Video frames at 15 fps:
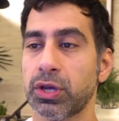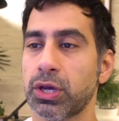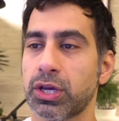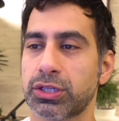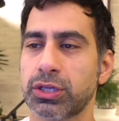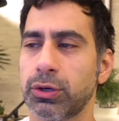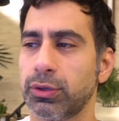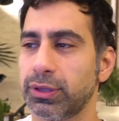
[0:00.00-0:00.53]

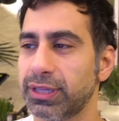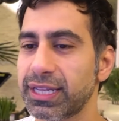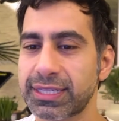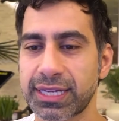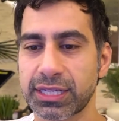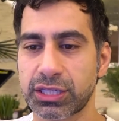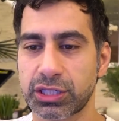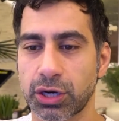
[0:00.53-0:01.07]
So let's
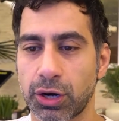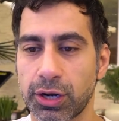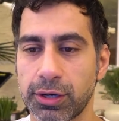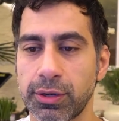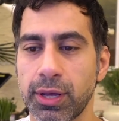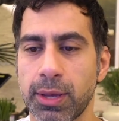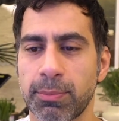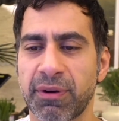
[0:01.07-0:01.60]
get started.
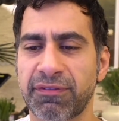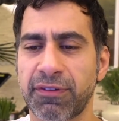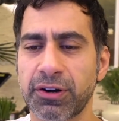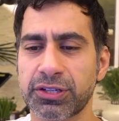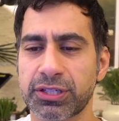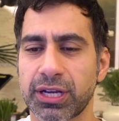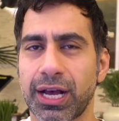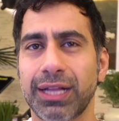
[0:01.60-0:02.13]
But
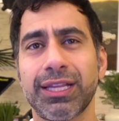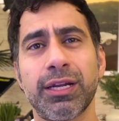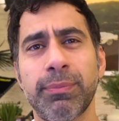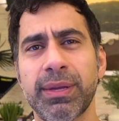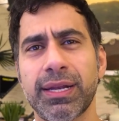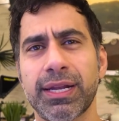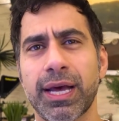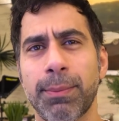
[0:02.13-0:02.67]
first, a little
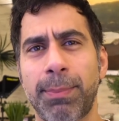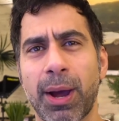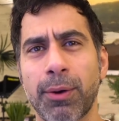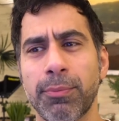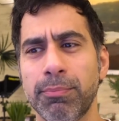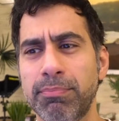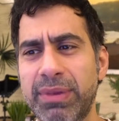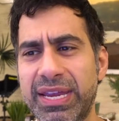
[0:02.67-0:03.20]
bit
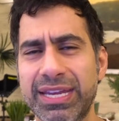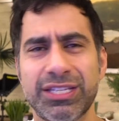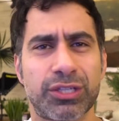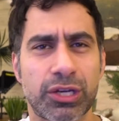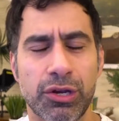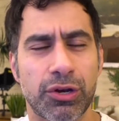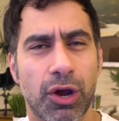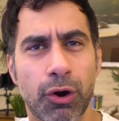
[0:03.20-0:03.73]
about me so
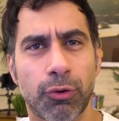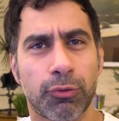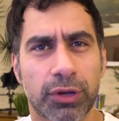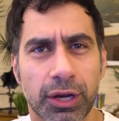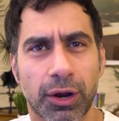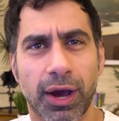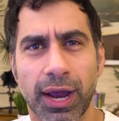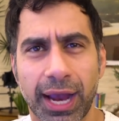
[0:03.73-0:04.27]
you know,
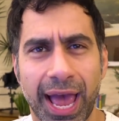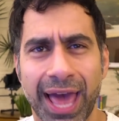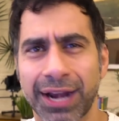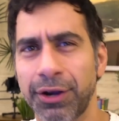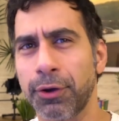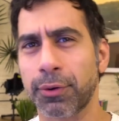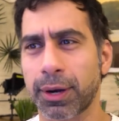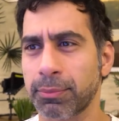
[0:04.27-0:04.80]
I kind of
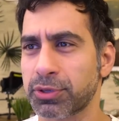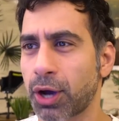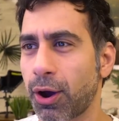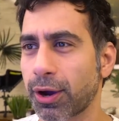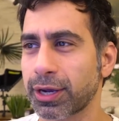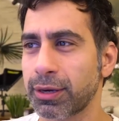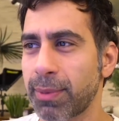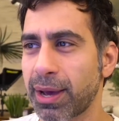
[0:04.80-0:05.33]
know what I'm
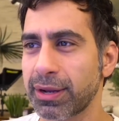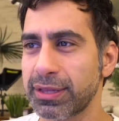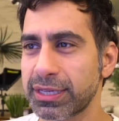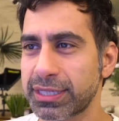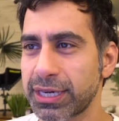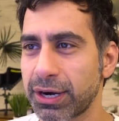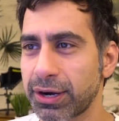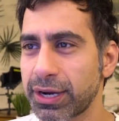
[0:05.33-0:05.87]
talking about in this
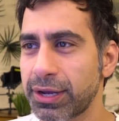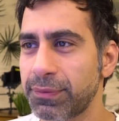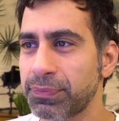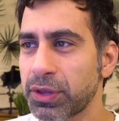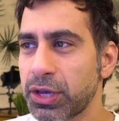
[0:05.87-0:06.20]
area.